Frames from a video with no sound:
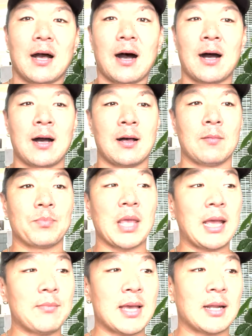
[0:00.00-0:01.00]
Um,
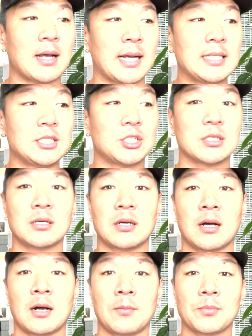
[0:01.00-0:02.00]
hey, man, I need you
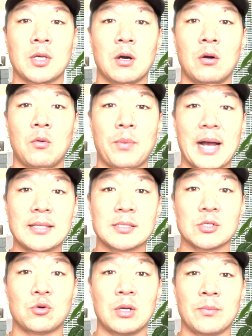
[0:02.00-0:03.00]
to um, go buy
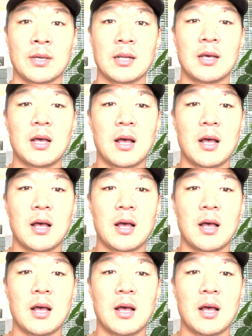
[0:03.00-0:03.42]
this equipment.